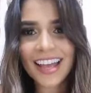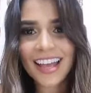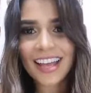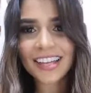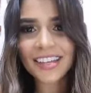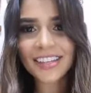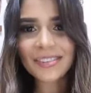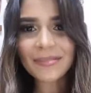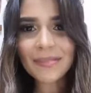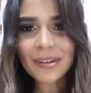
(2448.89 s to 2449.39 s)

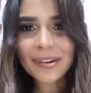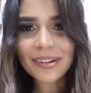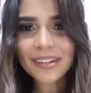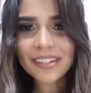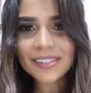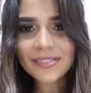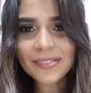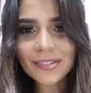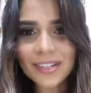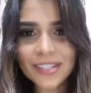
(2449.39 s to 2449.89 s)
Good
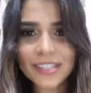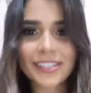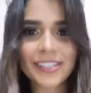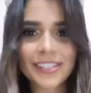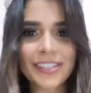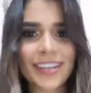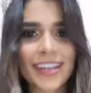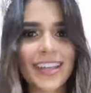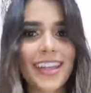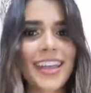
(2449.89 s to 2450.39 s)
morning,
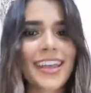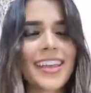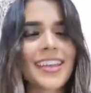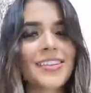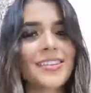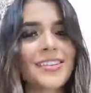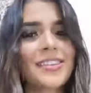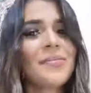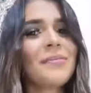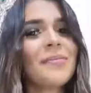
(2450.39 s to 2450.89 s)
Rashid K.
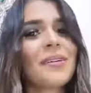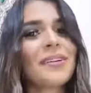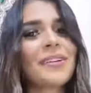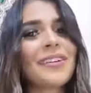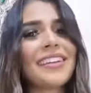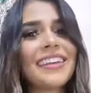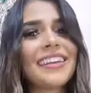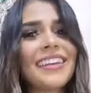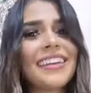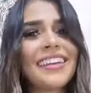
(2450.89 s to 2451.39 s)
Good
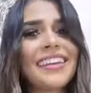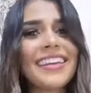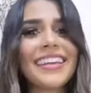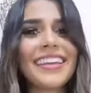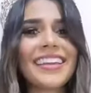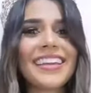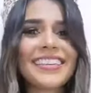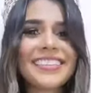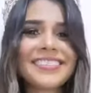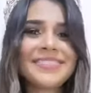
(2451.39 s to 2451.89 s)

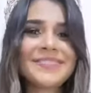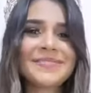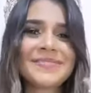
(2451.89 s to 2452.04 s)
morning.